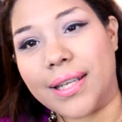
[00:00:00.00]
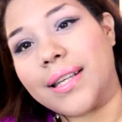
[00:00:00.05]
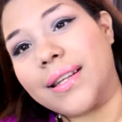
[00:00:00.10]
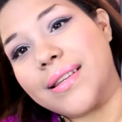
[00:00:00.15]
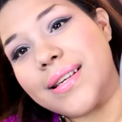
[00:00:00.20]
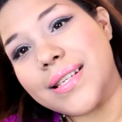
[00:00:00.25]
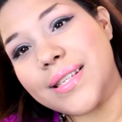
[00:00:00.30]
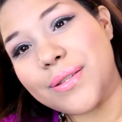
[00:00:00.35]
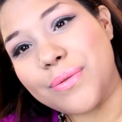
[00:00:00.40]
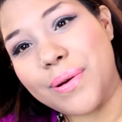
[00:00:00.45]
it.
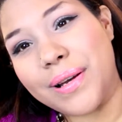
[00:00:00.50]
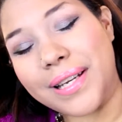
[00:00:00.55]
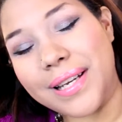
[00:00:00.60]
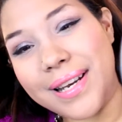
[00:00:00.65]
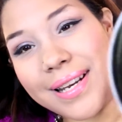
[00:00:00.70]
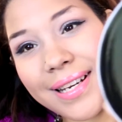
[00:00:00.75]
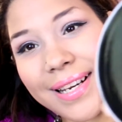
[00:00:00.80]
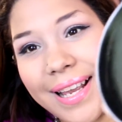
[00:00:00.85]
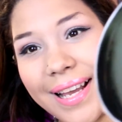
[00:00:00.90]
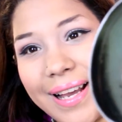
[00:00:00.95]
This
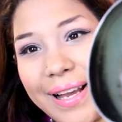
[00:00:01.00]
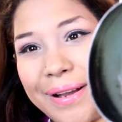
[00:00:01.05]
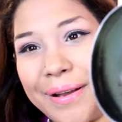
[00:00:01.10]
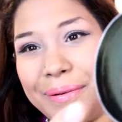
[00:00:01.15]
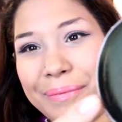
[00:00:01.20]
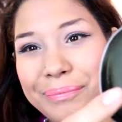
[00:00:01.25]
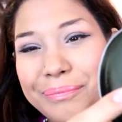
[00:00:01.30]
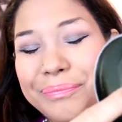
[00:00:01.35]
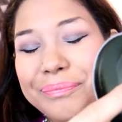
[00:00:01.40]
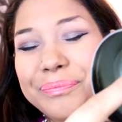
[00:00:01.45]

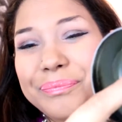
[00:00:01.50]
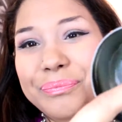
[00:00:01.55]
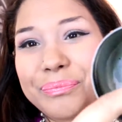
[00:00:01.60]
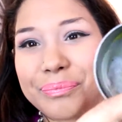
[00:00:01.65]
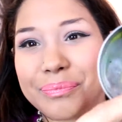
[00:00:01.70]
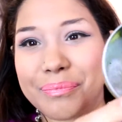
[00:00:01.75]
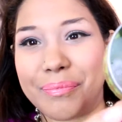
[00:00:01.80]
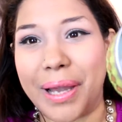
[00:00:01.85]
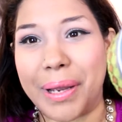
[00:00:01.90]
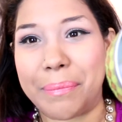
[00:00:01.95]
one,
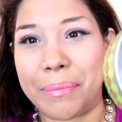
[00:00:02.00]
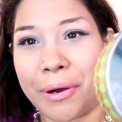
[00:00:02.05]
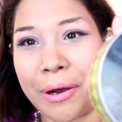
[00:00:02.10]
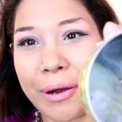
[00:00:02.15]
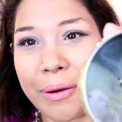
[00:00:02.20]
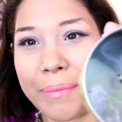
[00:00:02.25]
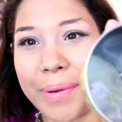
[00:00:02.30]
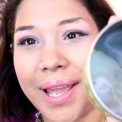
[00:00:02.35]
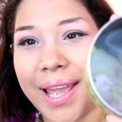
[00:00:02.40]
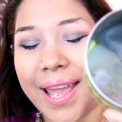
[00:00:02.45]
my
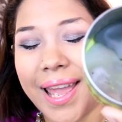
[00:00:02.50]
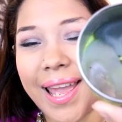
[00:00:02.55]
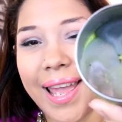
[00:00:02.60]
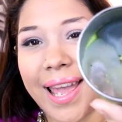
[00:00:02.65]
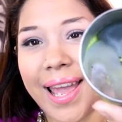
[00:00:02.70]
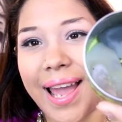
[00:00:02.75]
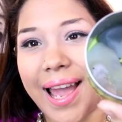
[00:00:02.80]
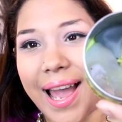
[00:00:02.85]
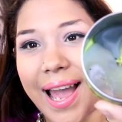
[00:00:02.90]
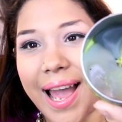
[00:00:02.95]
mom
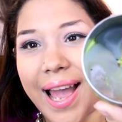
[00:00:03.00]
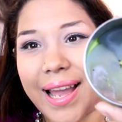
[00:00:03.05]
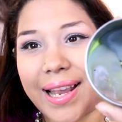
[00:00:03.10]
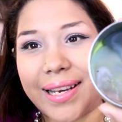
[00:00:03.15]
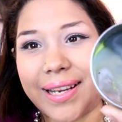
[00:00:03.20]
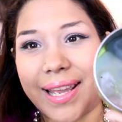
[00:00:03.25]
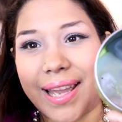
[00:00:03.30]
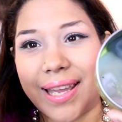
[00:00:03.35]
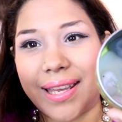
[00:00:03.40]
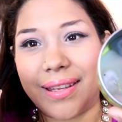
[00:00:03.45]

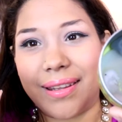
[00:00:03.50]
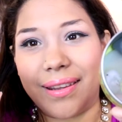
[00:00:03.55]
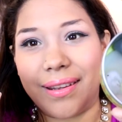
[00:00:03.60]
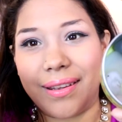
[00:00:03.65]
had a